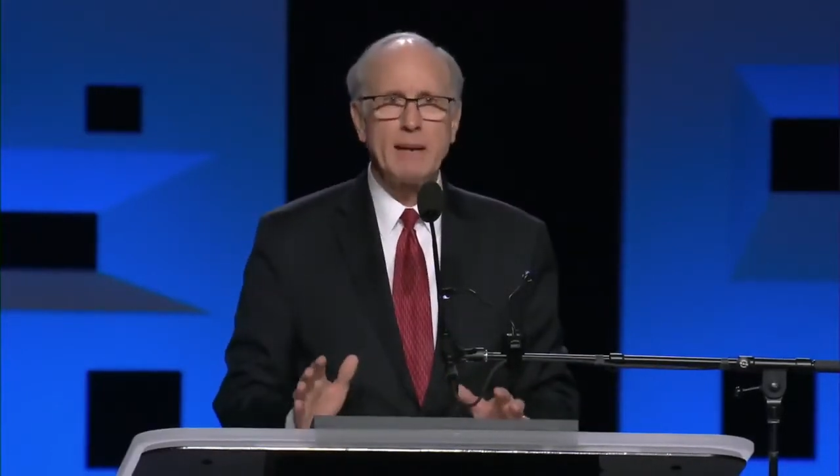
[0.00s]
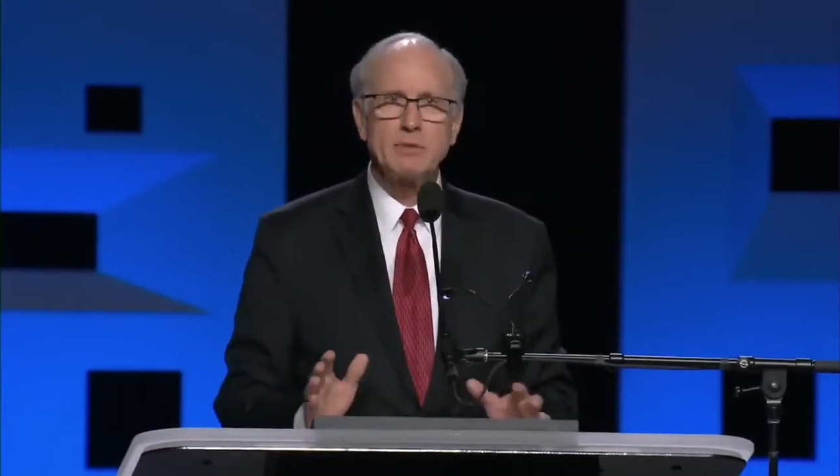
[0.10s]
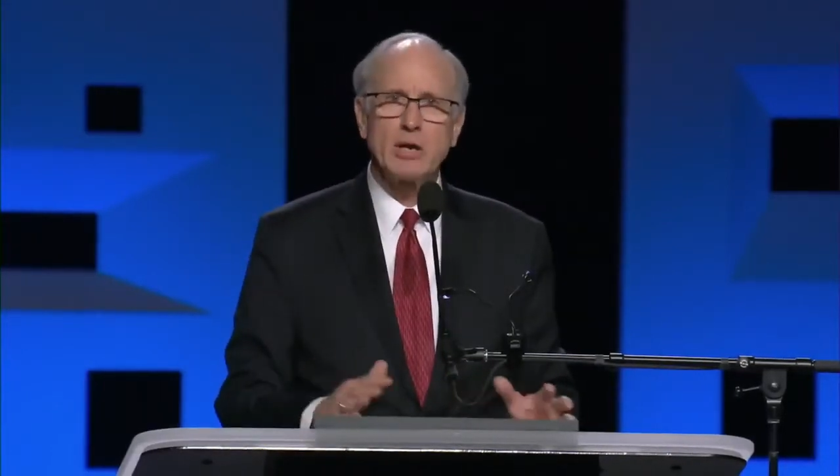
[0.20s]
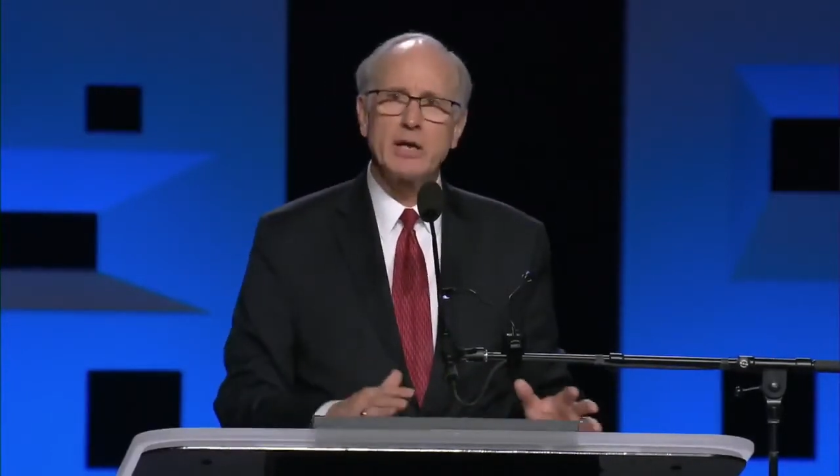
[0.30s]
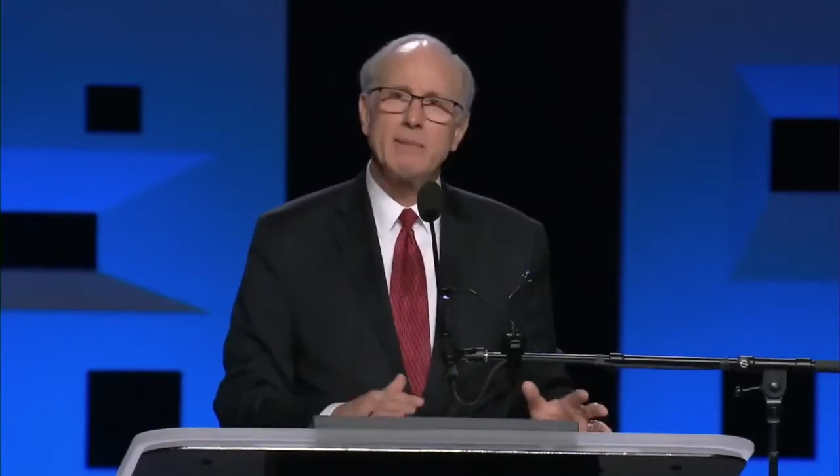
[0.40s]
I'm
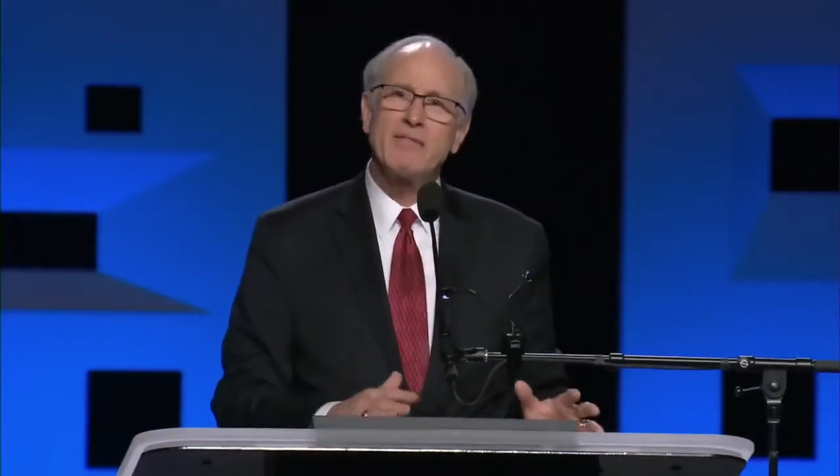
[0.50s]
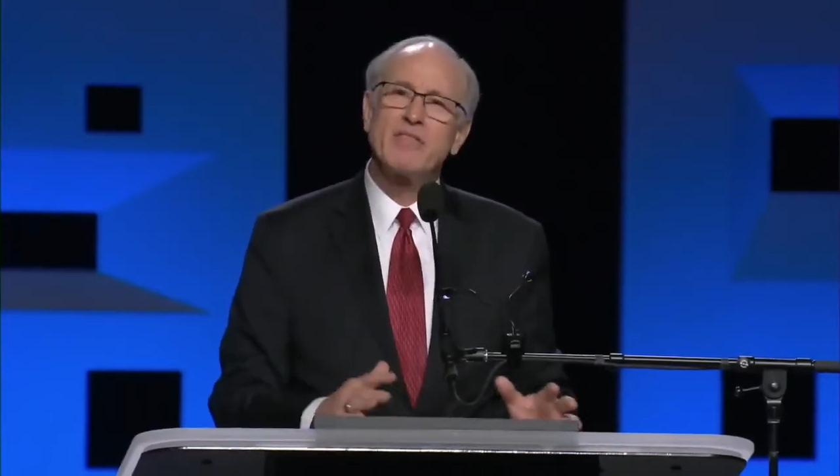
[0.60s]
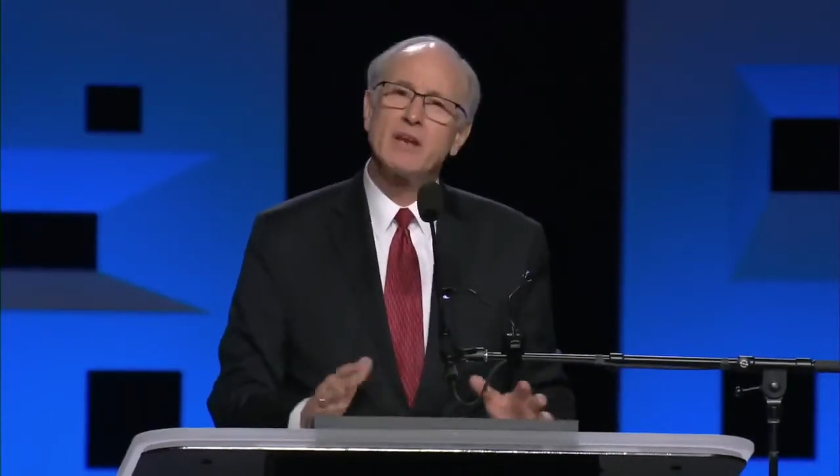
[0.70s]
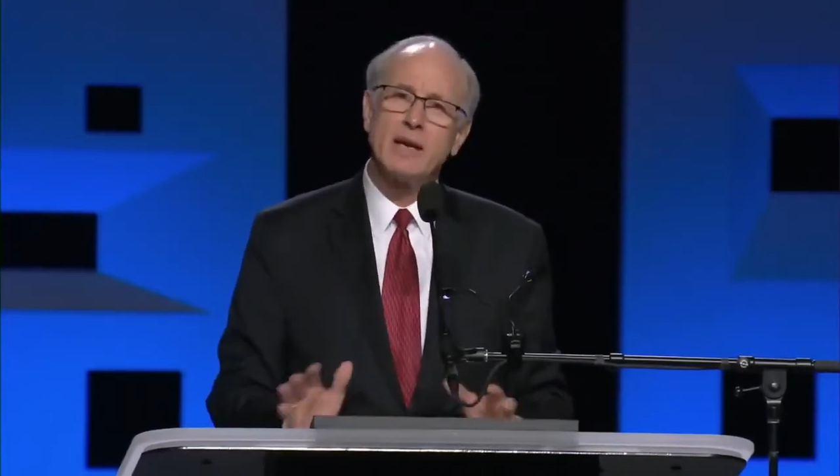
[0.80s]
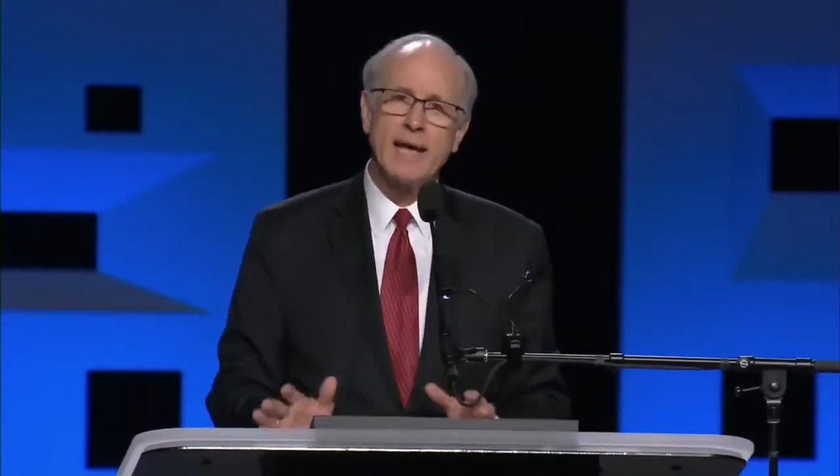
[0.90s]
talking about
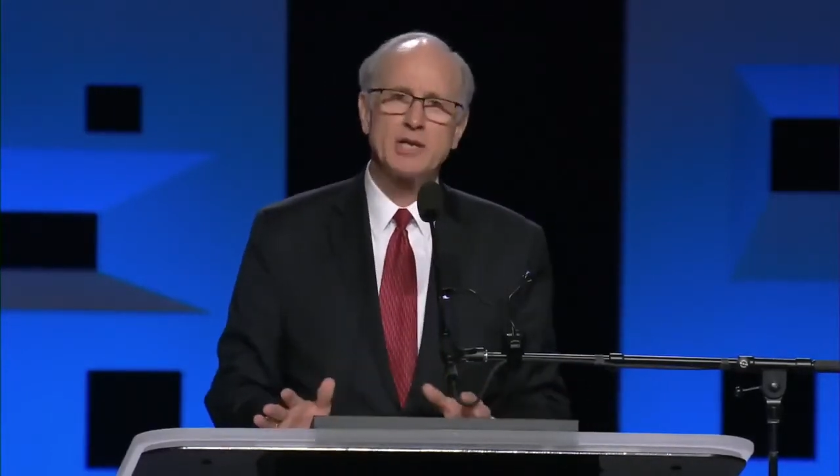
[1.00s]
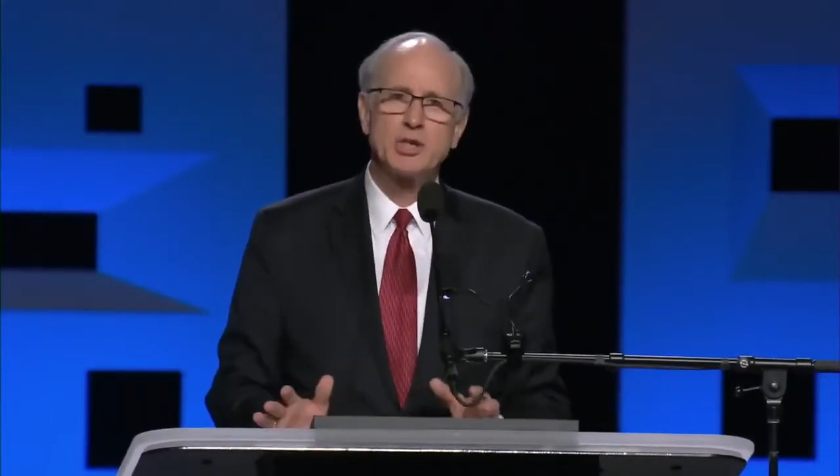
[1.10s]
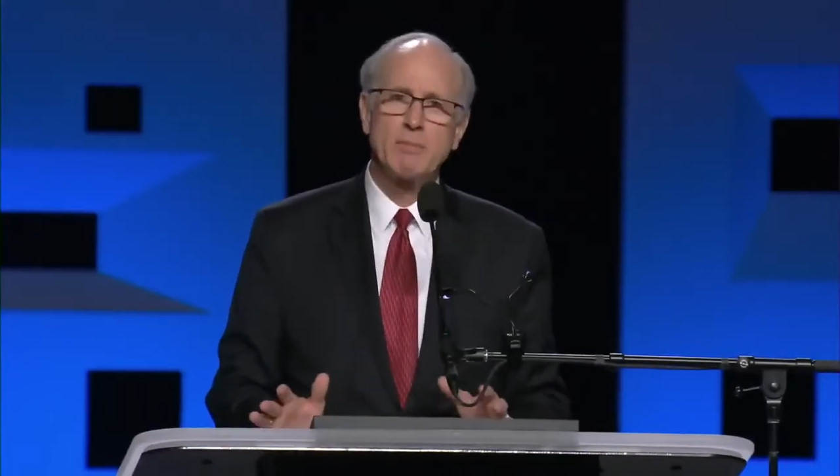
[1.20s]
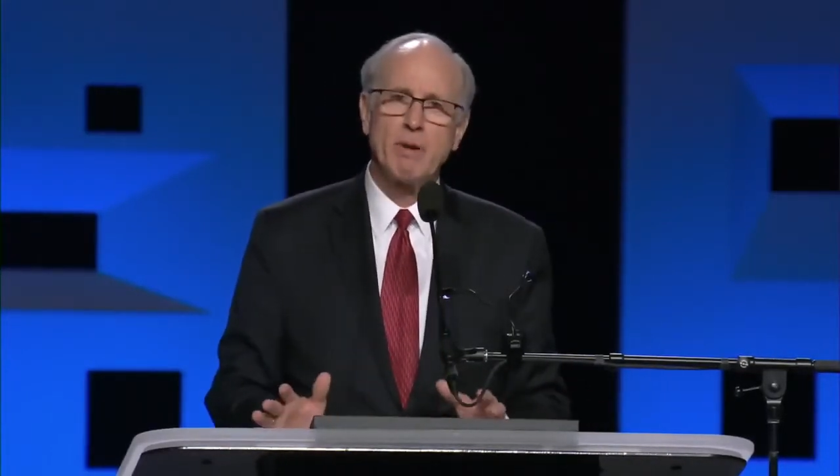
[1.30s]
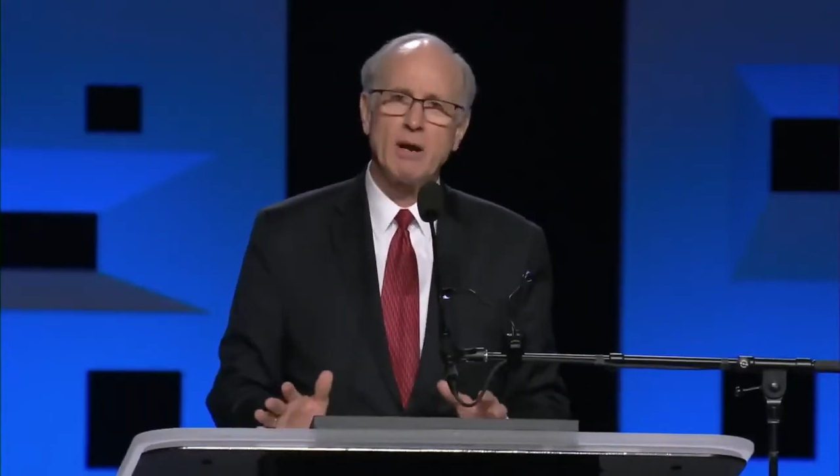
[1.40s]
the
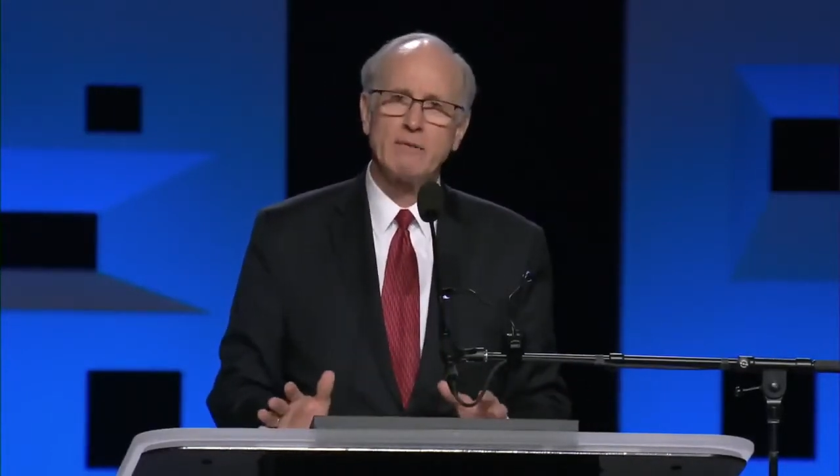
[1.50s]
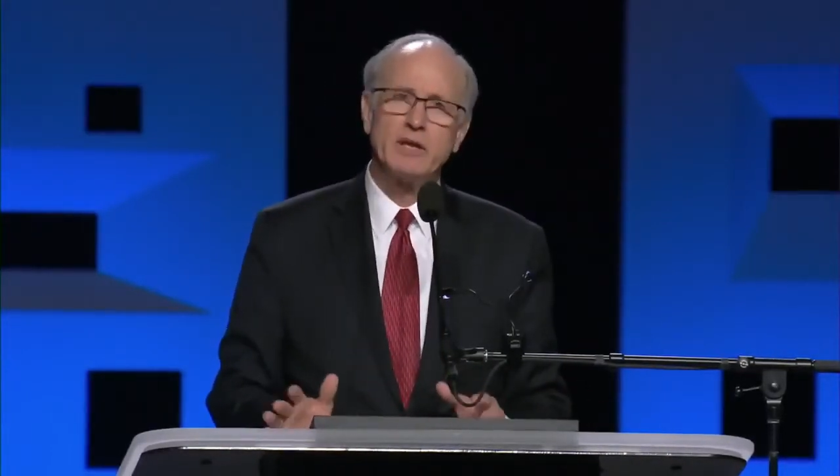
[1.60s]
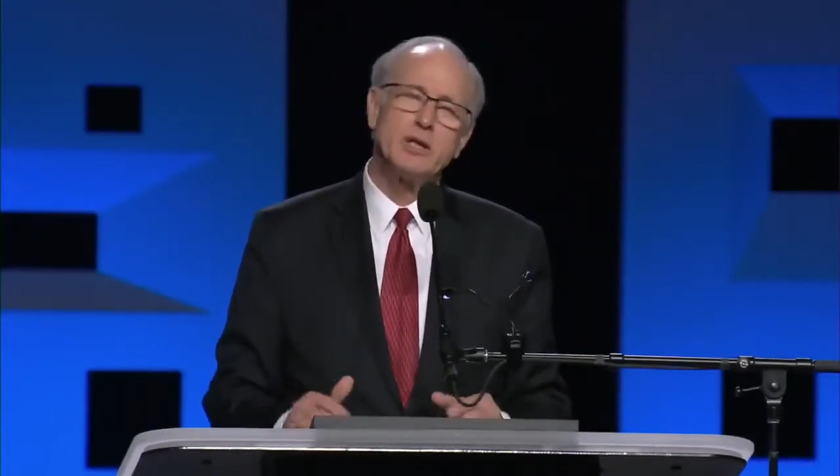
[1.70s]
national part of it.